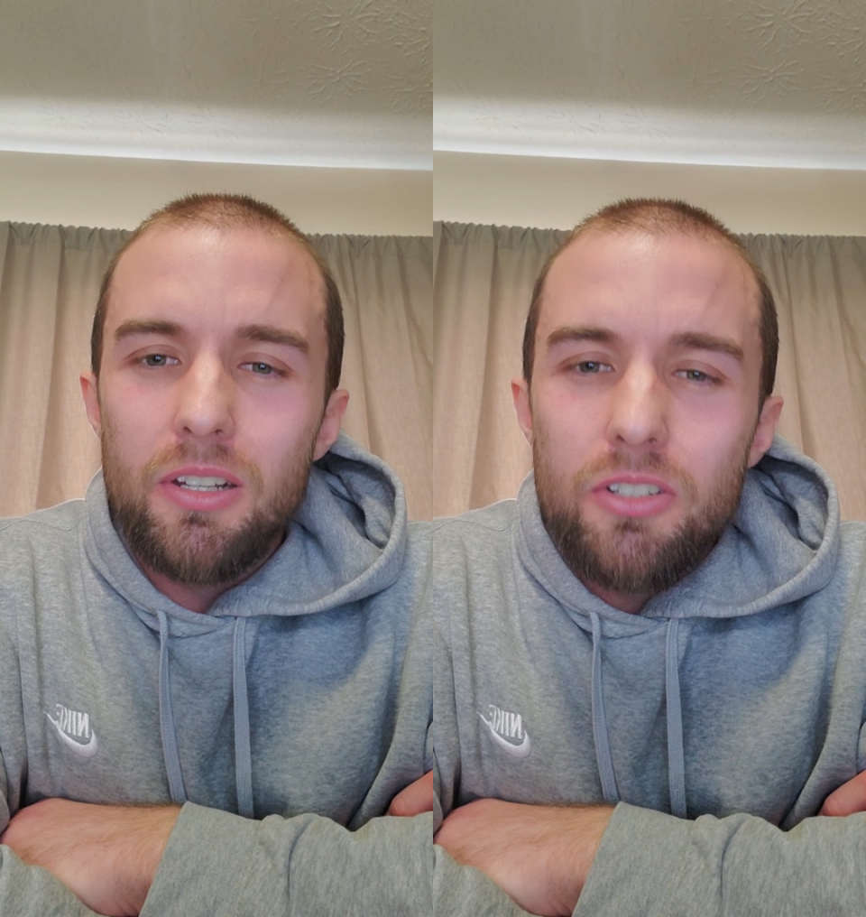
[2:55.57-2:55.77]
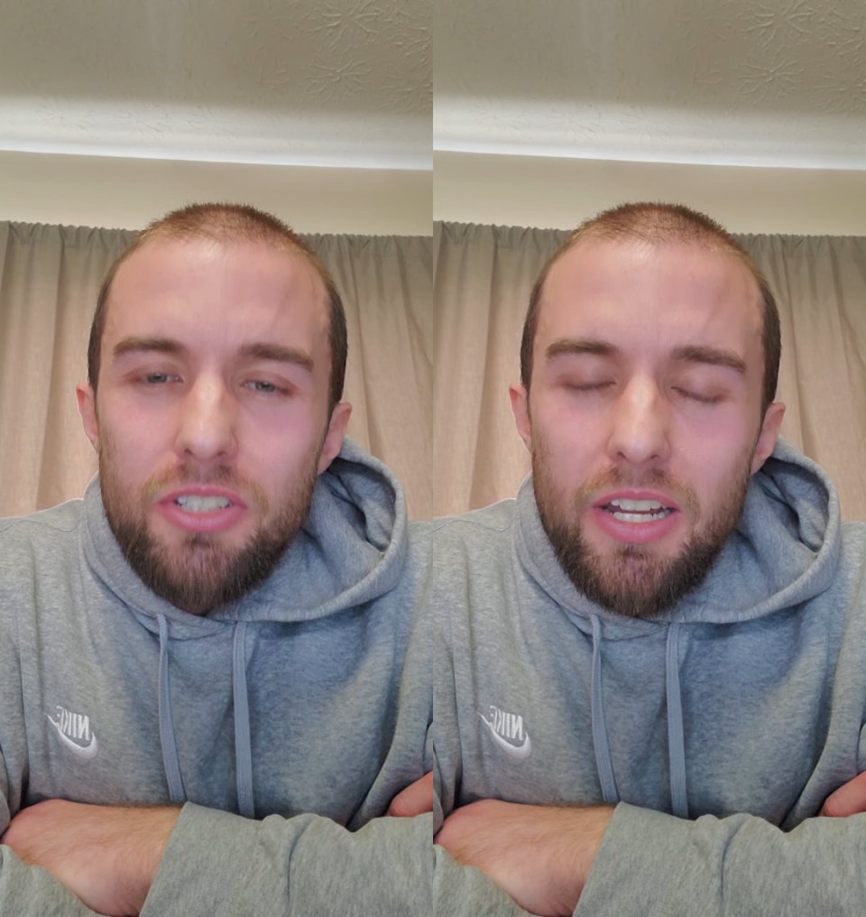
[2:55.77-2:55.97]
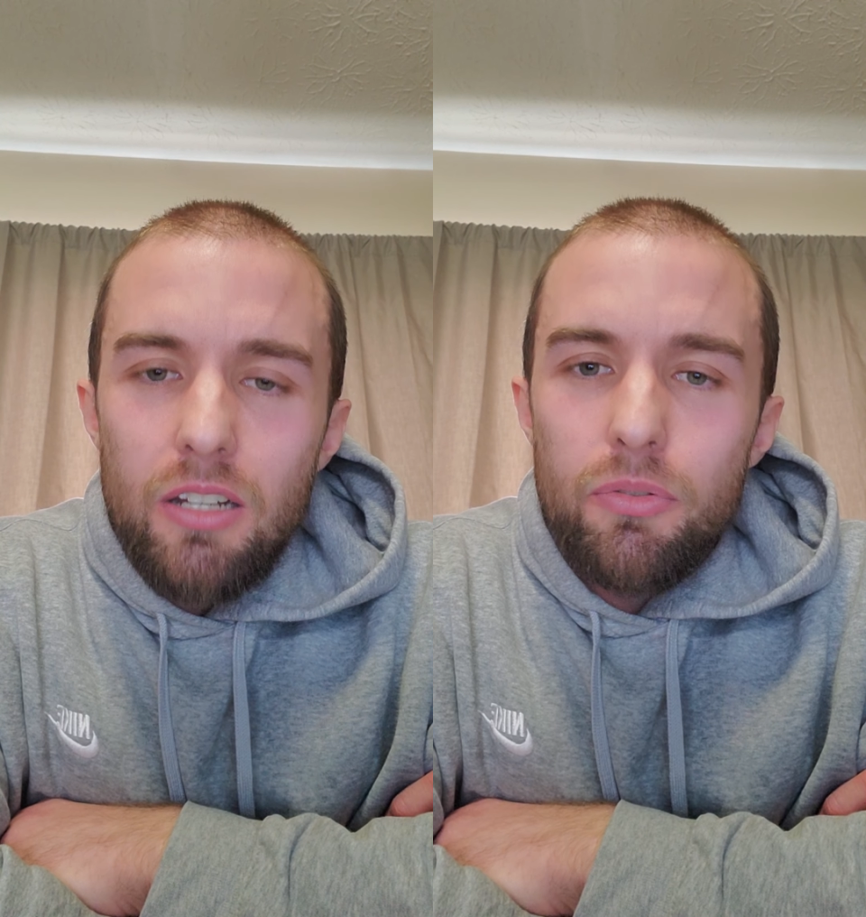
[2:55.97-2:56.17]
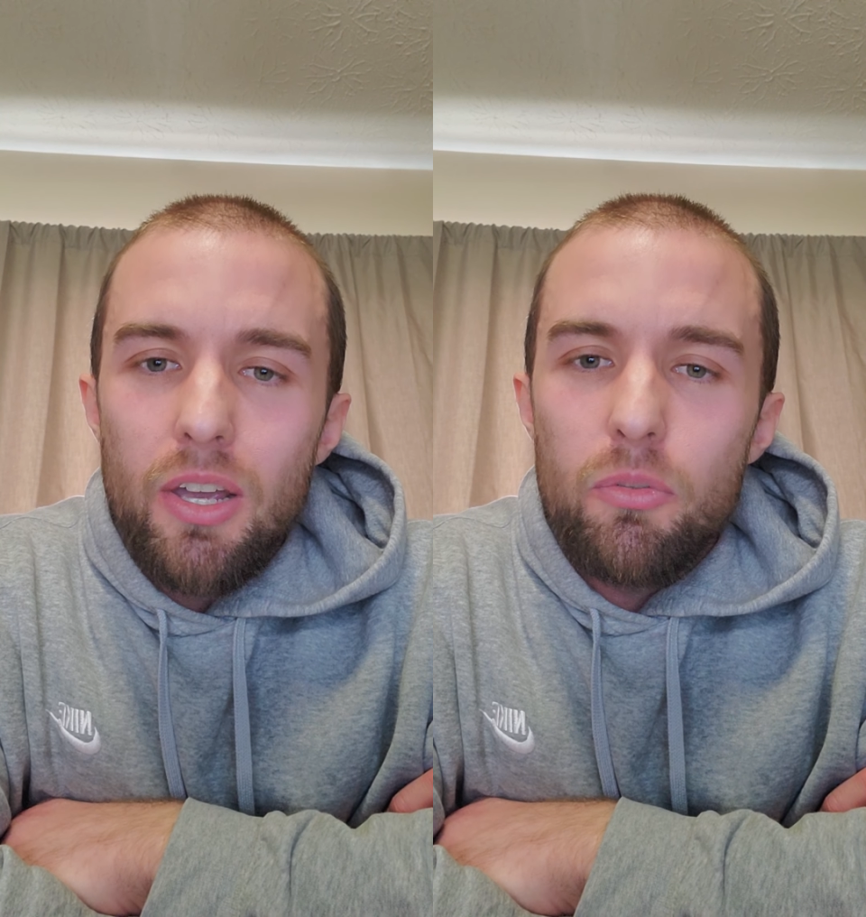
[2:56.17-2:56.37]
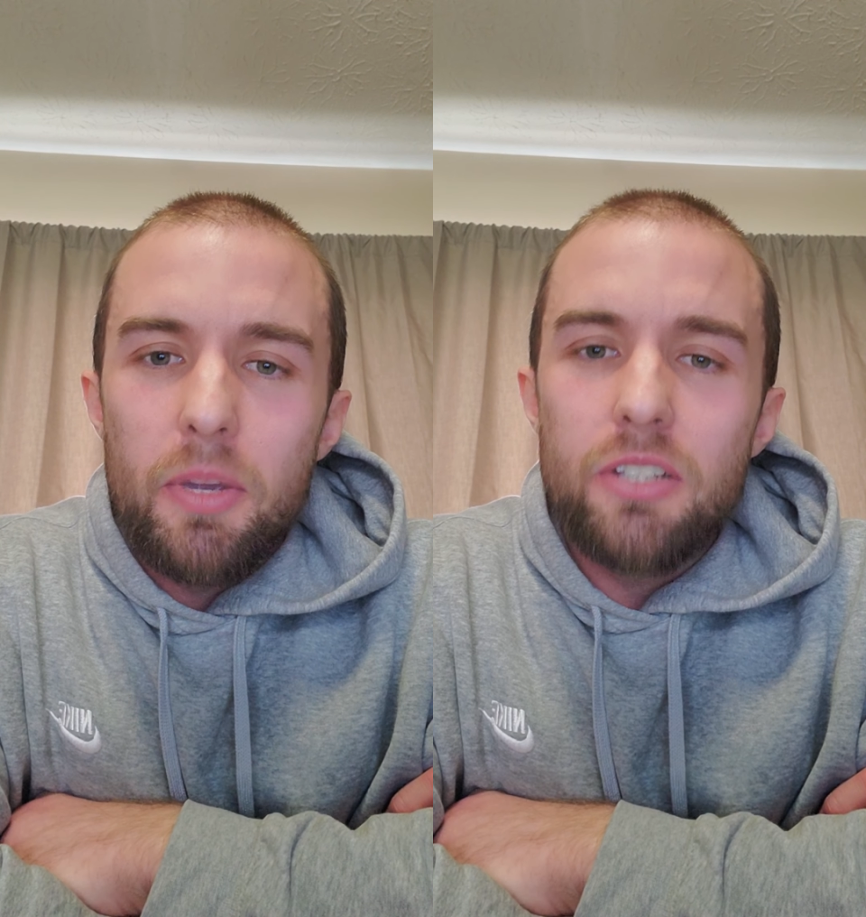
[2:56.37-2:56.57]
to understand if
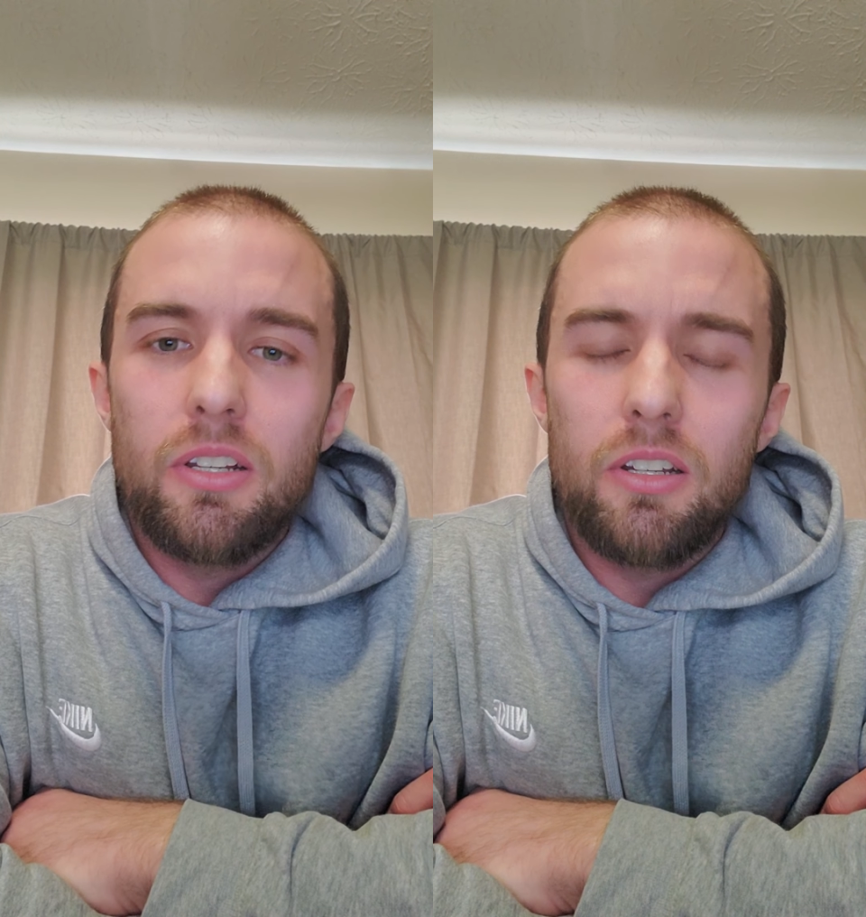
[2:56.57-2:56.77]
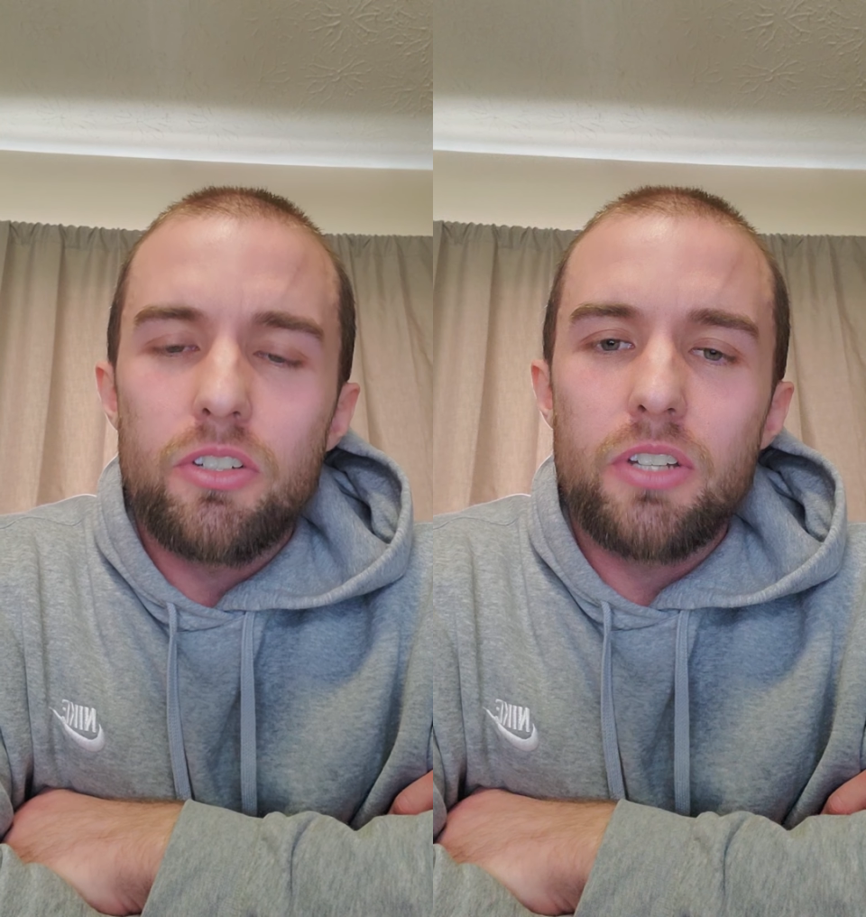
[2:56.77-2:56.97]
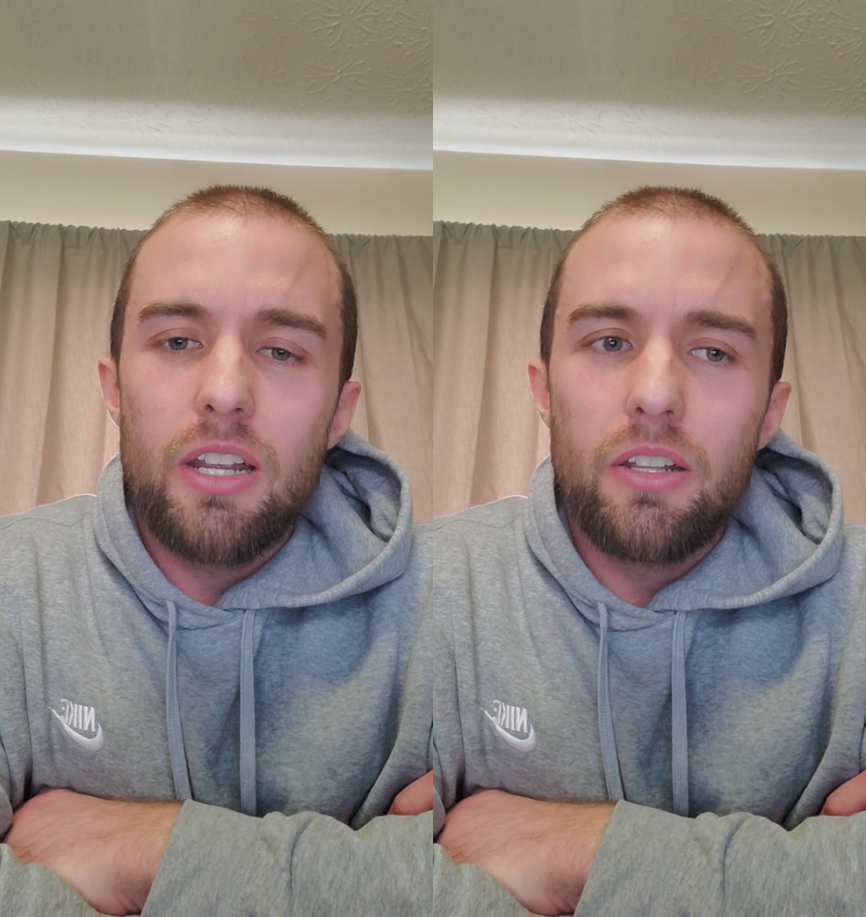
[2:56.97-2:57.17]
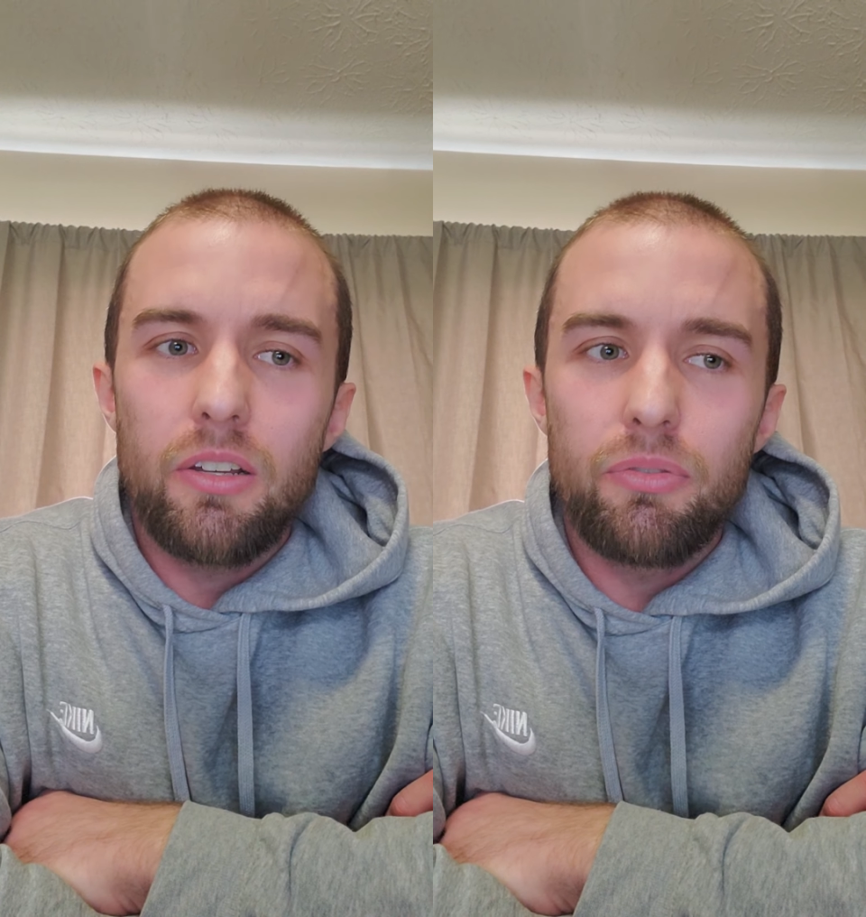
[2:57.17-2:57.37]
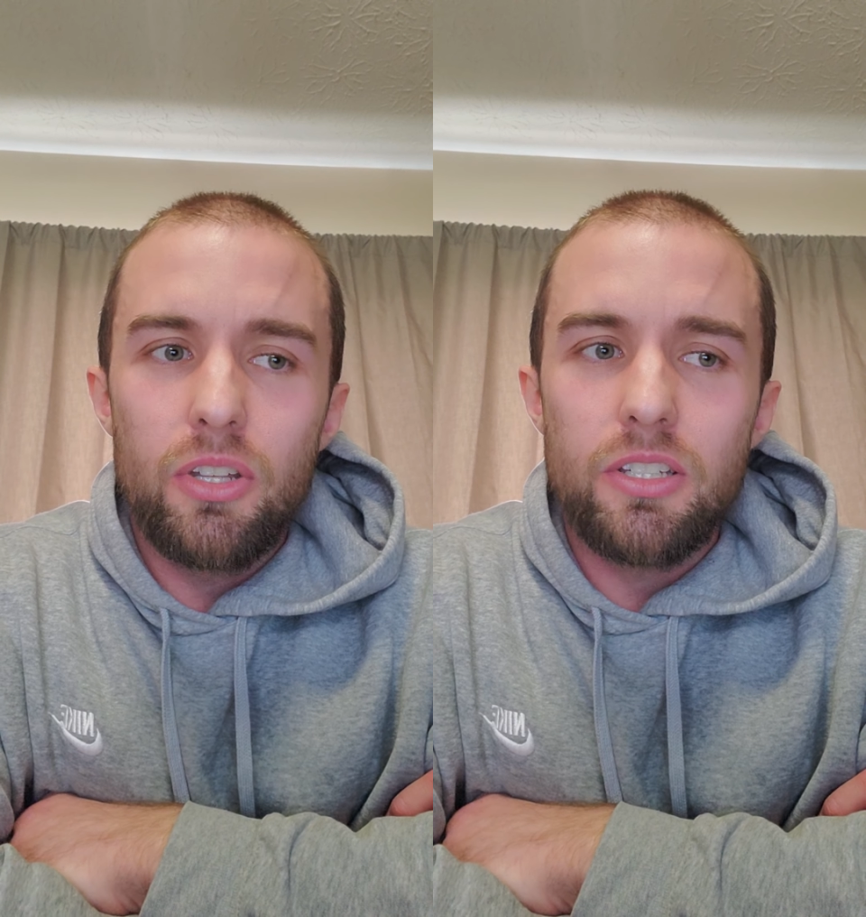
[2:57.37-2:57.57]
you have a basic understanding
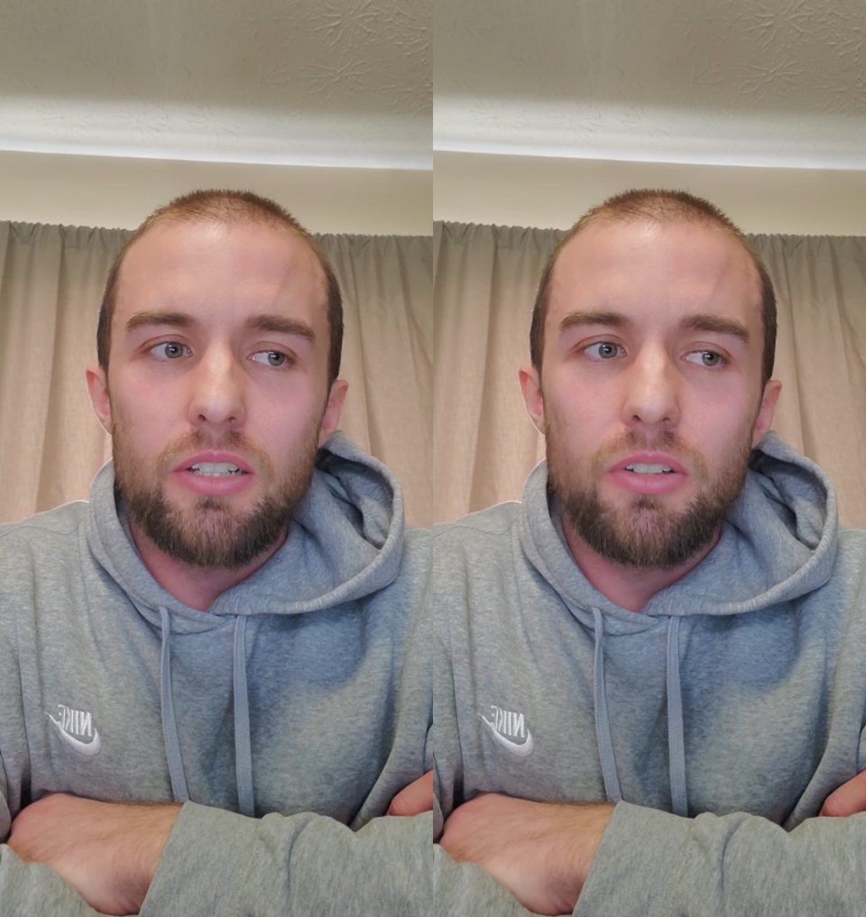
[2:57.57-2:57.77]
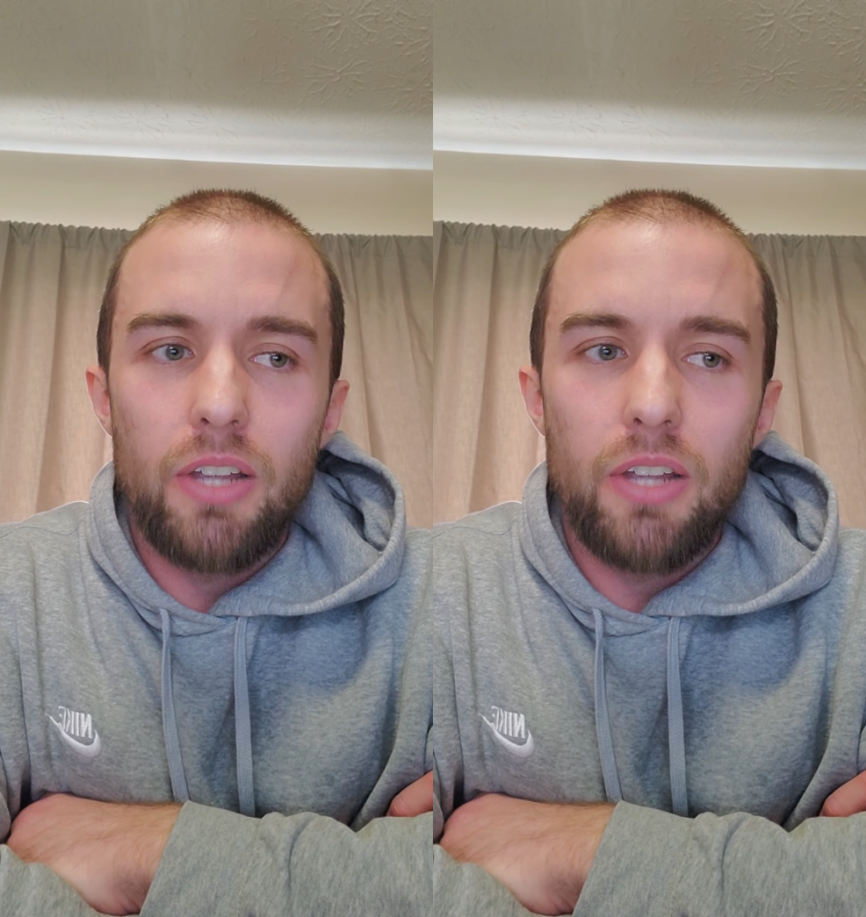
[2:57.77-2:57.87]
of physics.